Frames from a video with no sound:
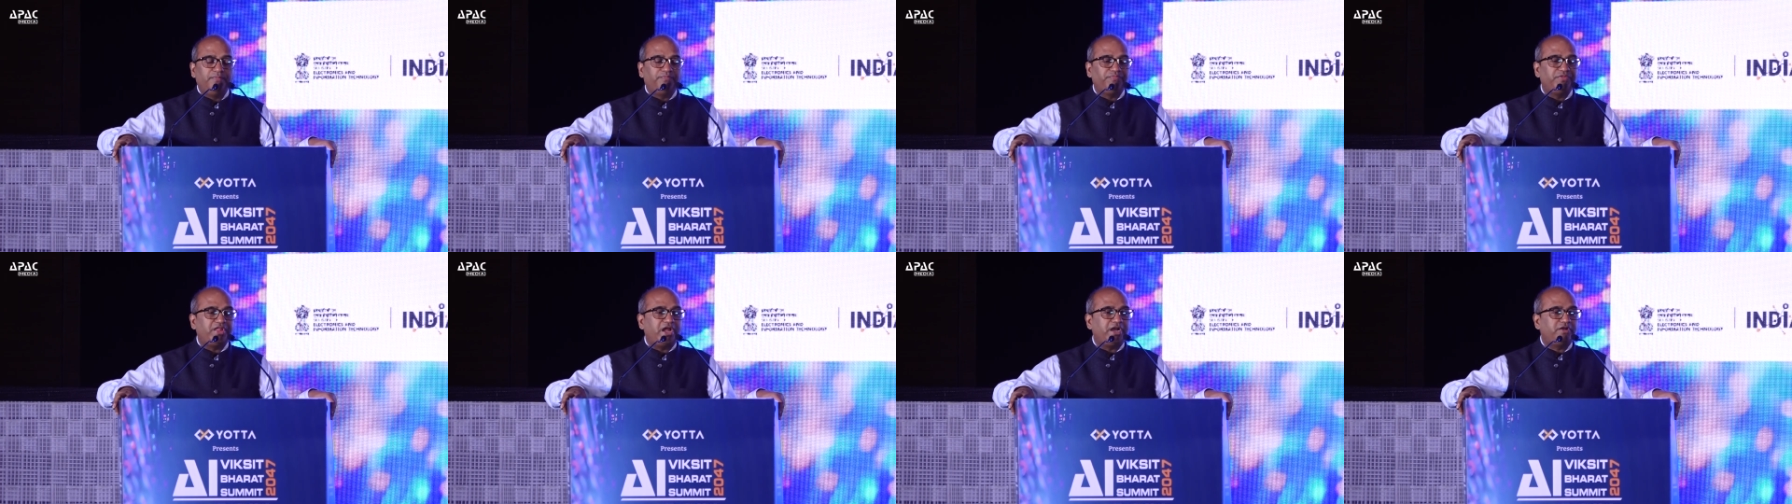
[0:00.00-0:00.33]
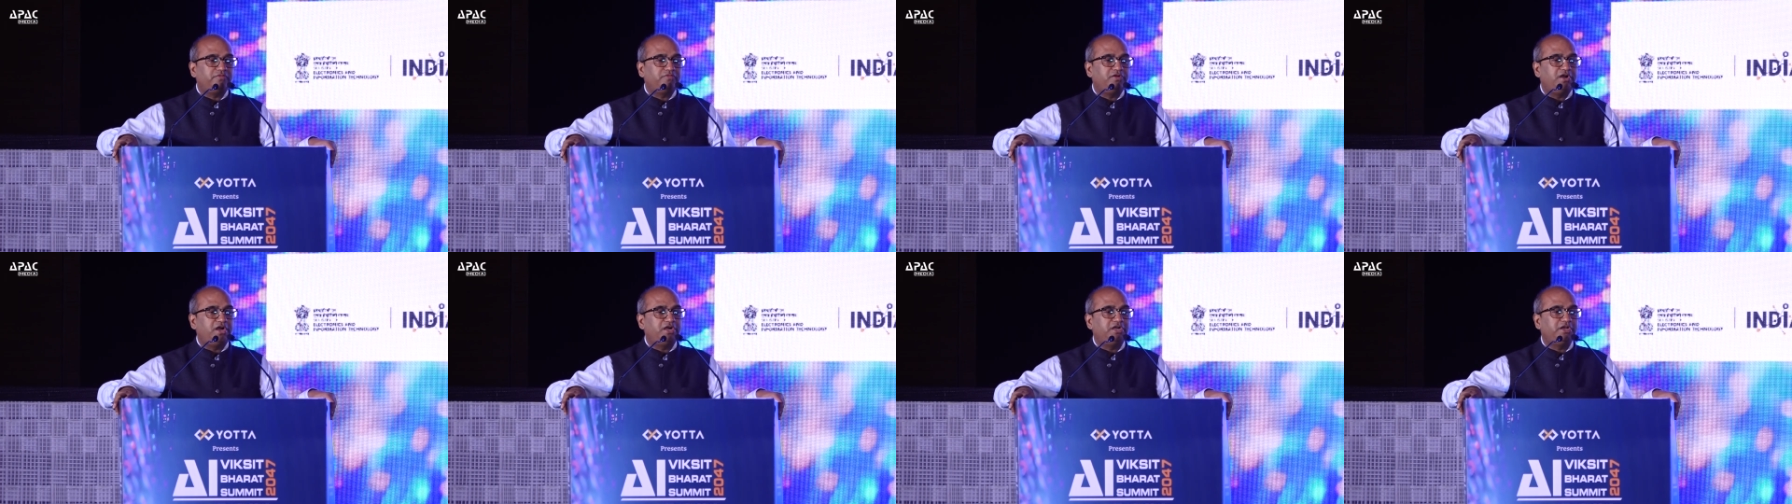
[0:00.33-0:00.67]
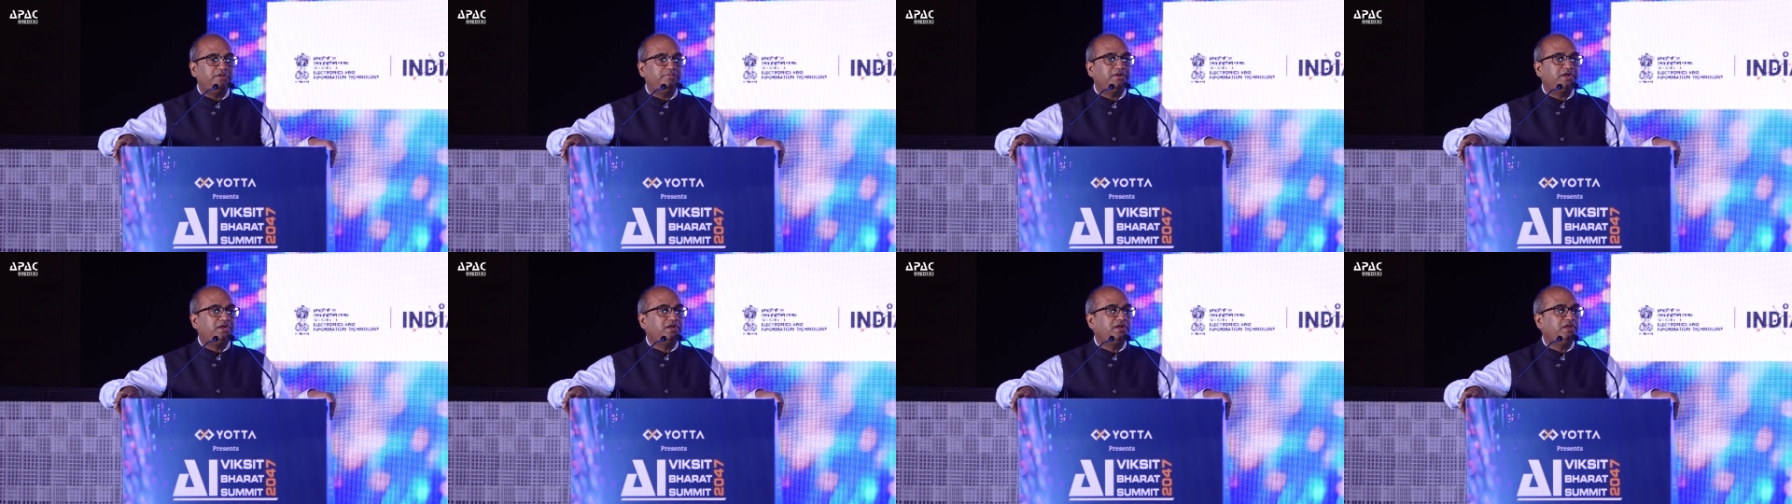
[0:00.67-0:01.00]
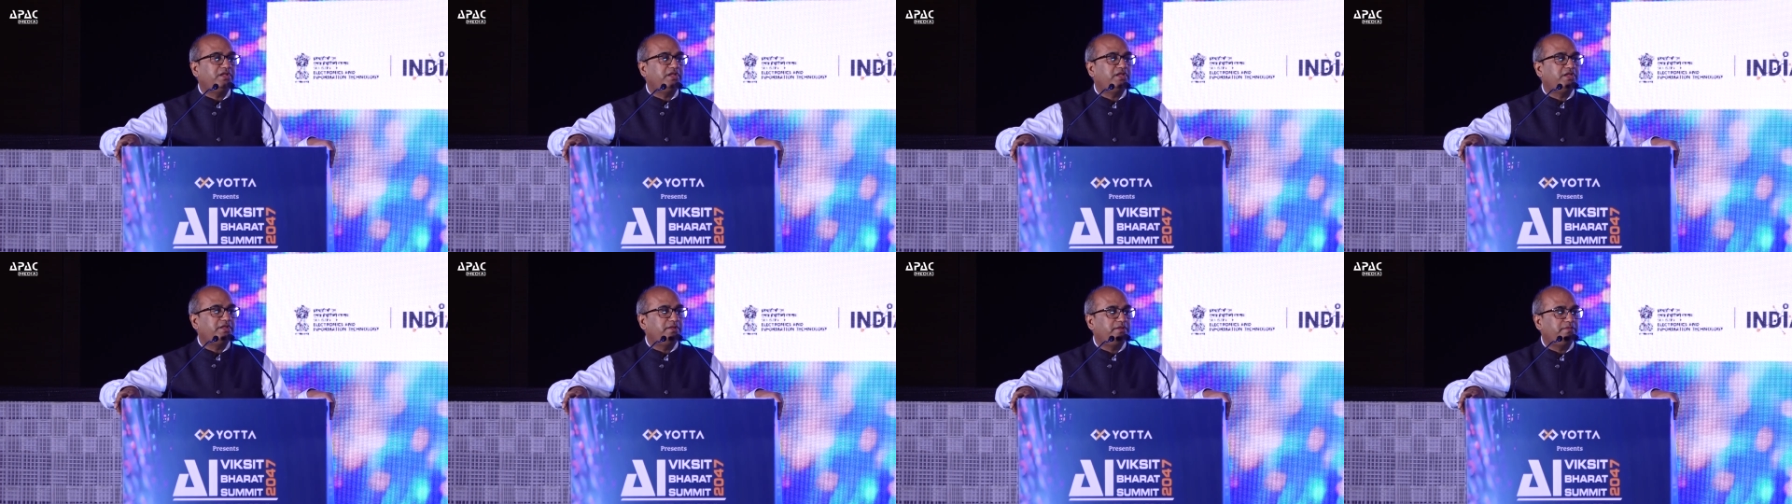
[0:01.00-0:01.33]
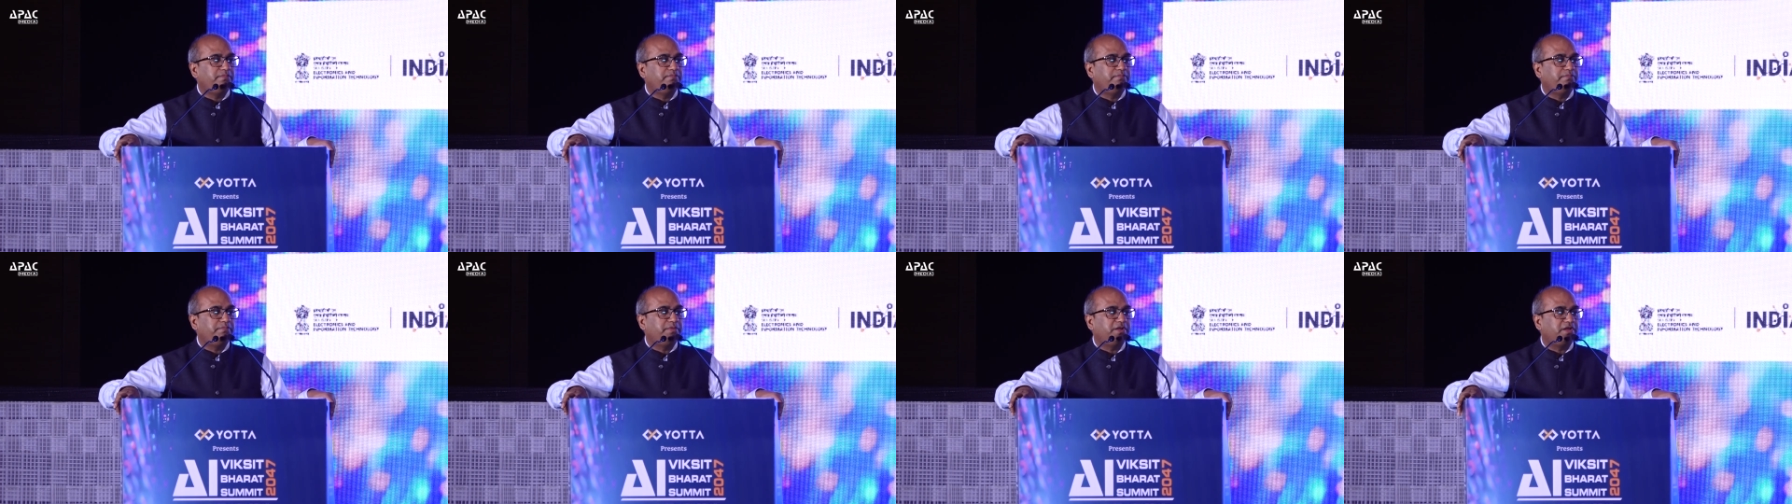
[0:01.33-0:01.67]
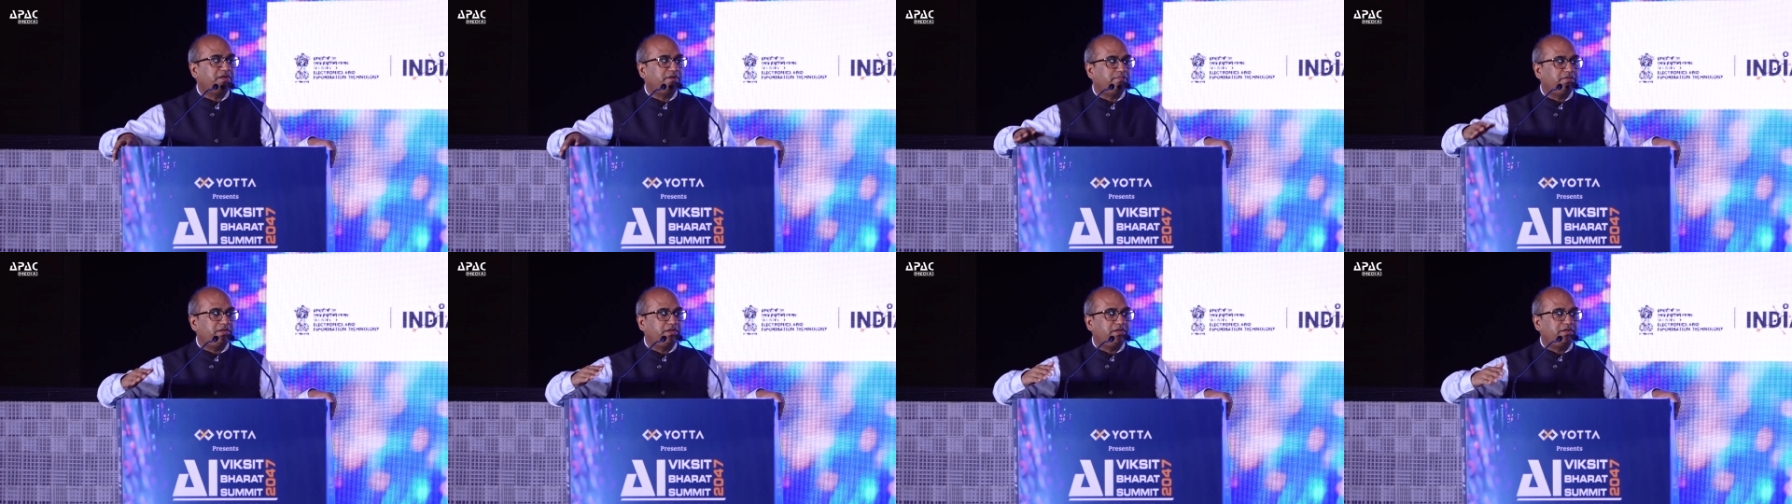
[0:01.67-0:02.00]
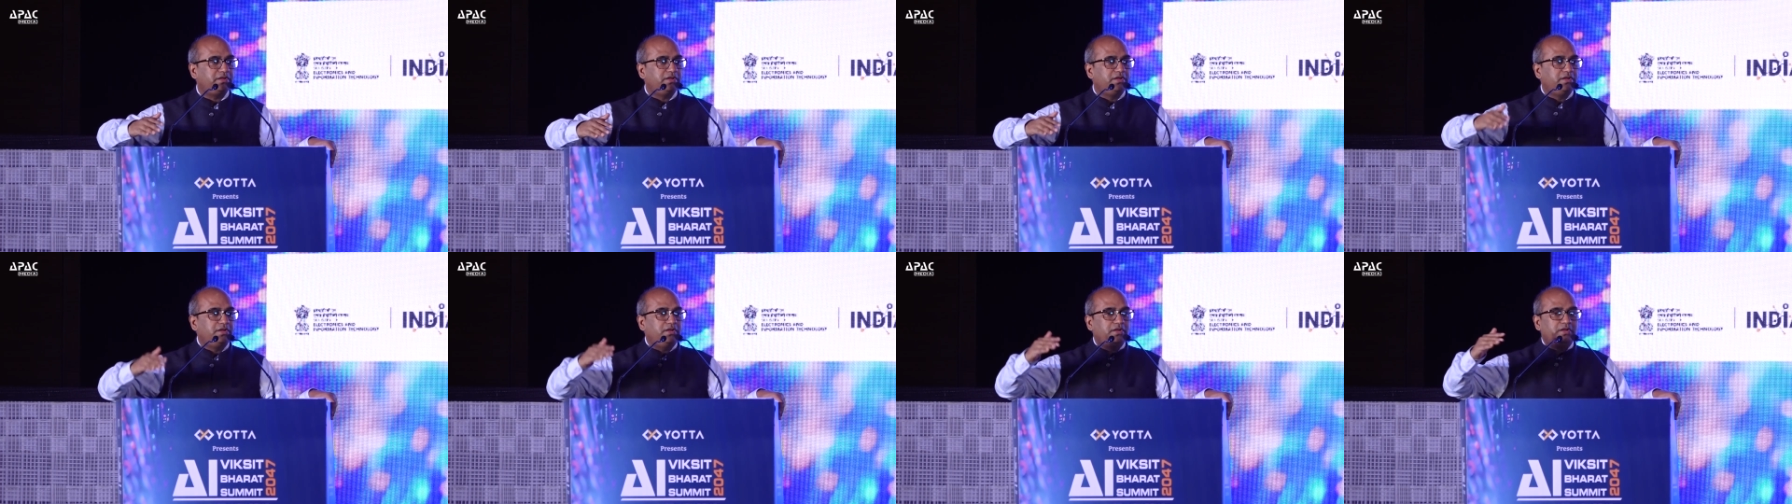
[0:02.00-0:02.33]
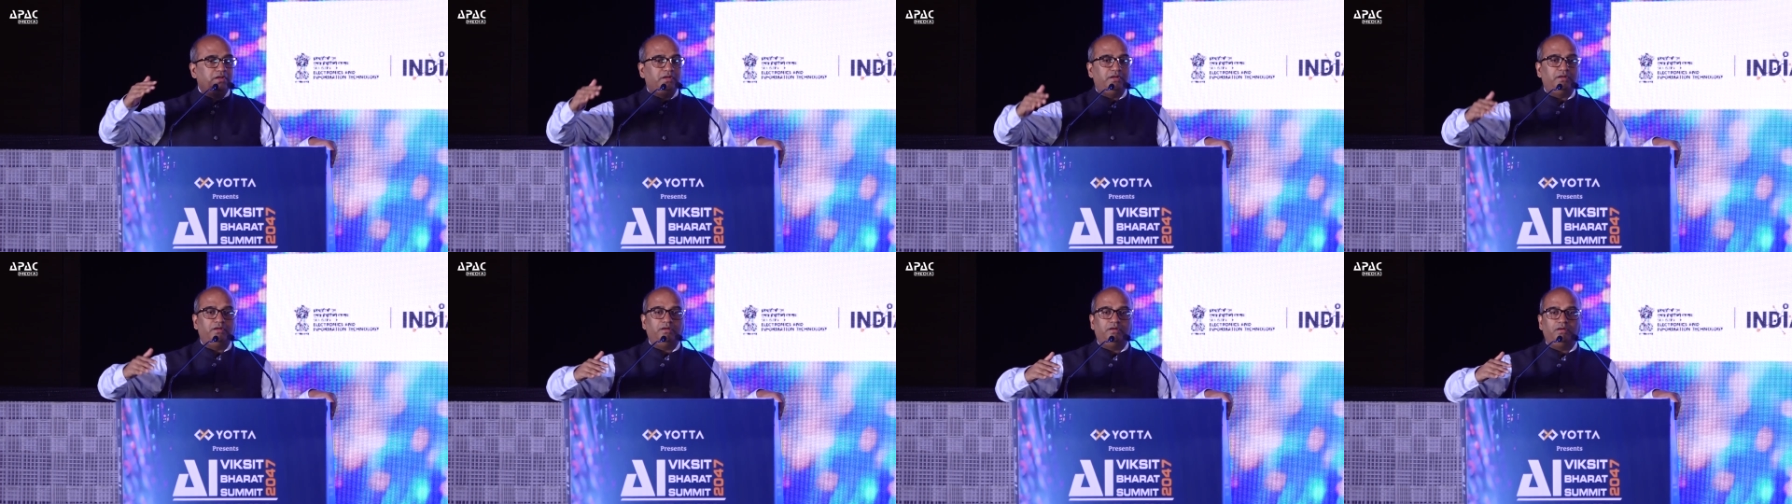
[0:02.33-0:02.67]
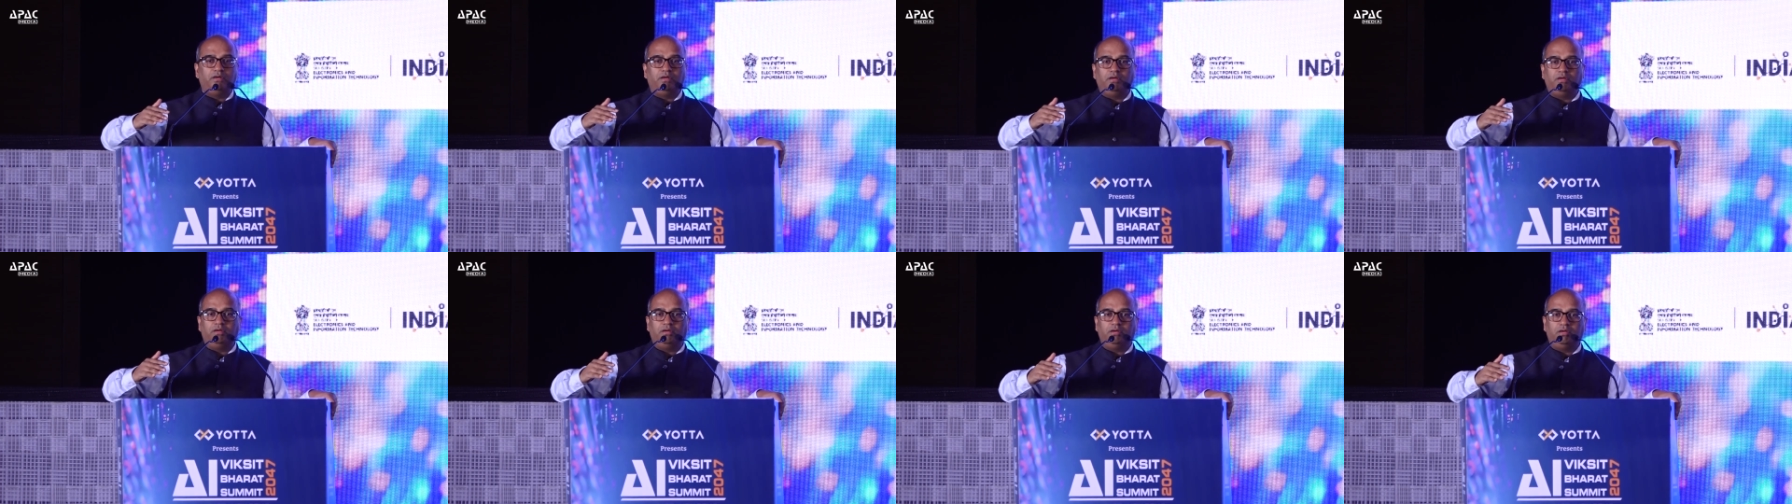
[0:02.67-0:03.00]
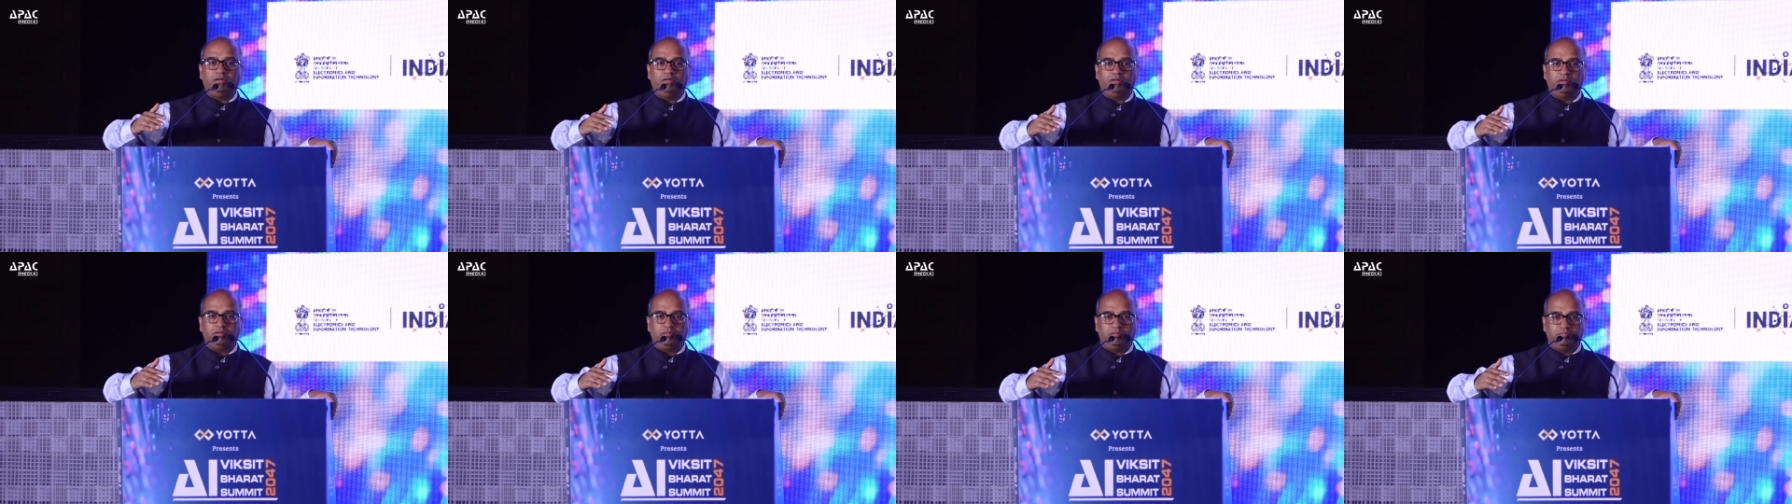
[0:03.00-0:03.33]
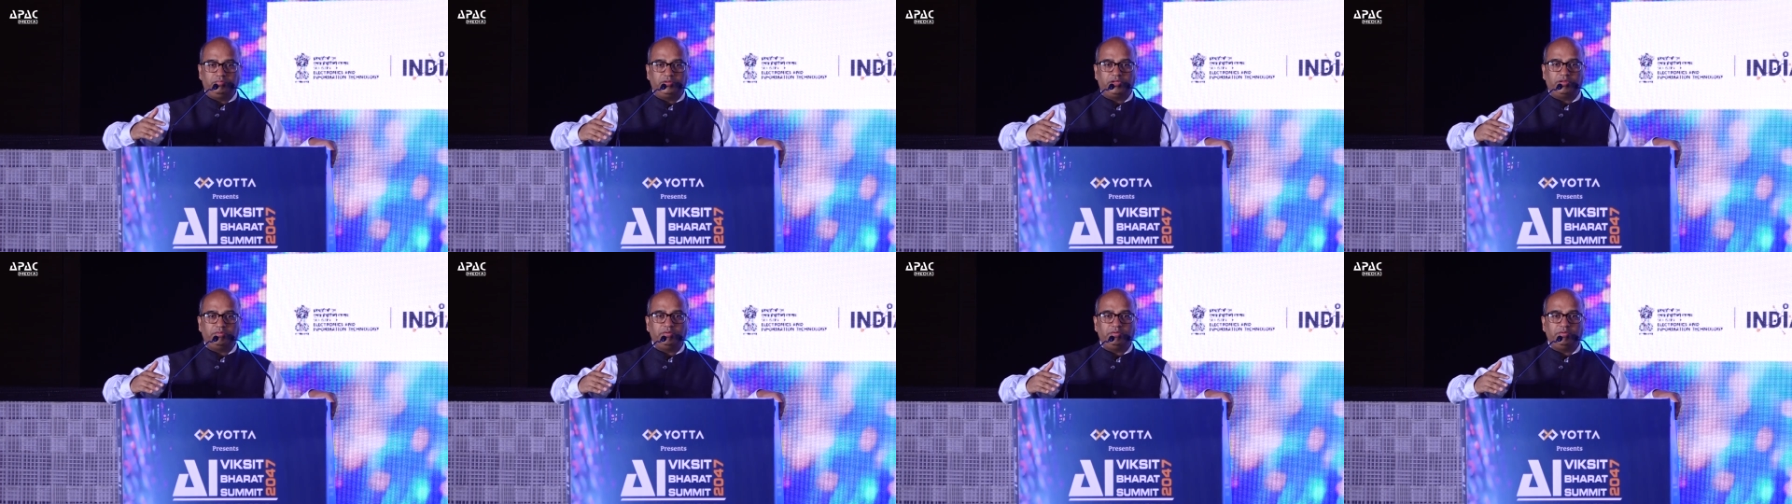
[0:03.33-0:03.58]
that will ultimately him becoming more